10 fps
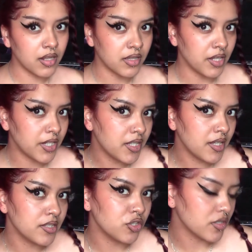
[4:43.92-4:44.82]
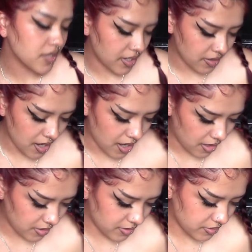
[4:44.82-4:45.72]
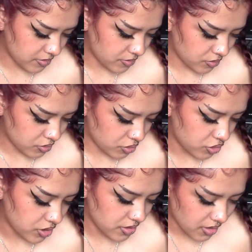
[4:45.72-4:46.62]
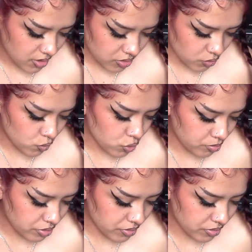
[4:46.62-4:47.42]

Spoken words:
Literally just like that. Just a little swoop.